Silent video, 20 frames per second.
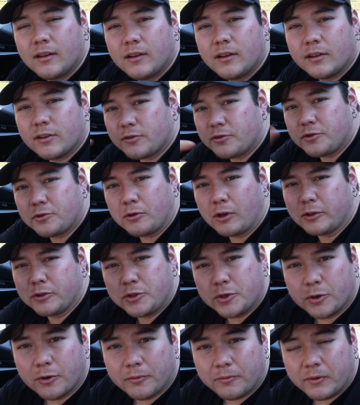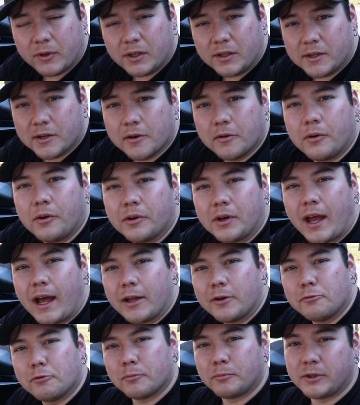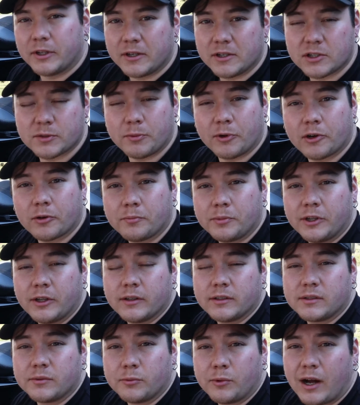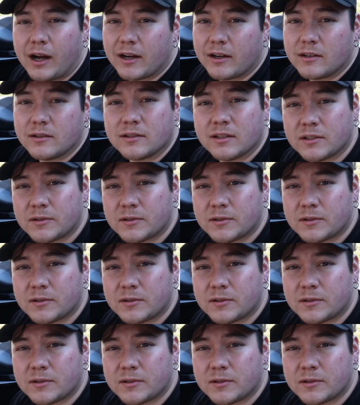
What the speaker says: instructional video on how to replace spark plugs and wires.